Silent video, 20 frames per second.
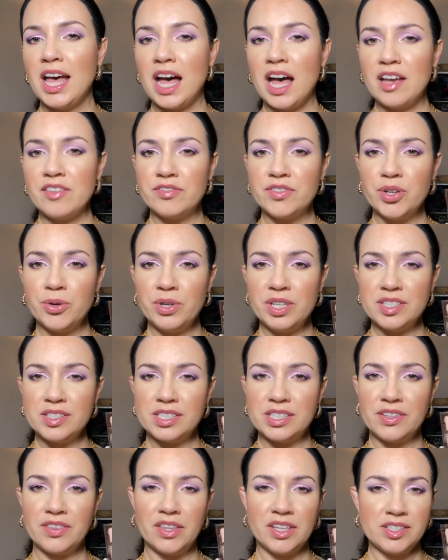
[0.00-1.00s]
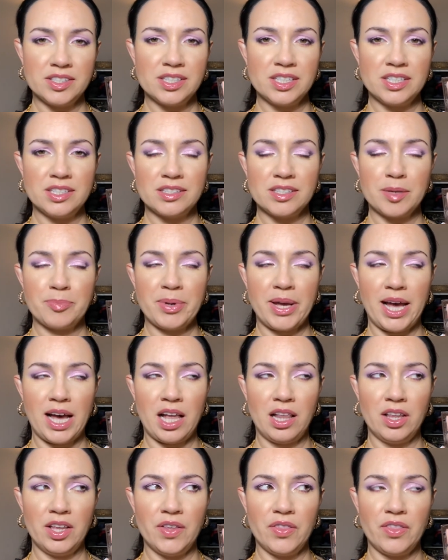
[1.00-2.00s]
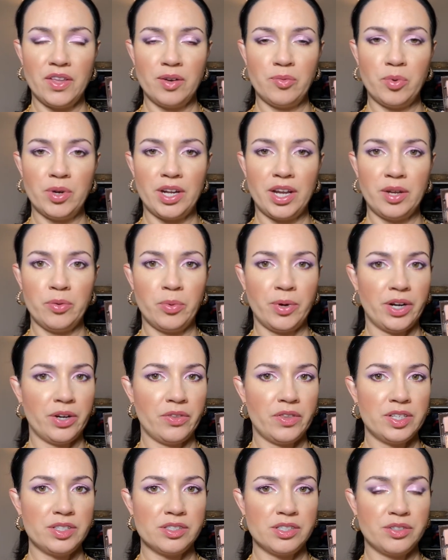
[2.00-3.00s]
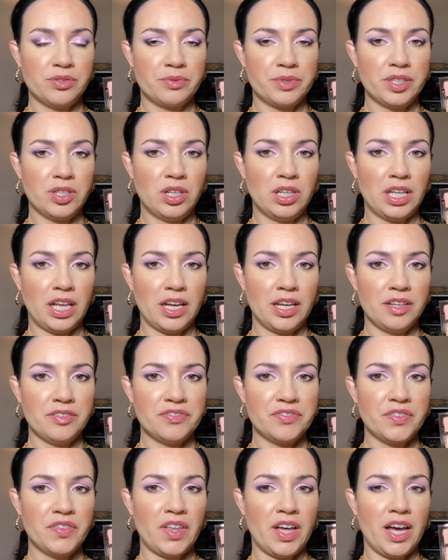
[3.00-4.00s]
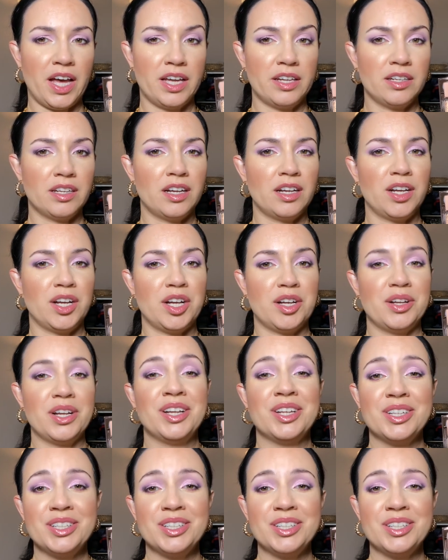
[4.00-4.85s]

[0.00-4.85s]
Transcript: I've noticed this is a palette that when I wear this in real life that uh,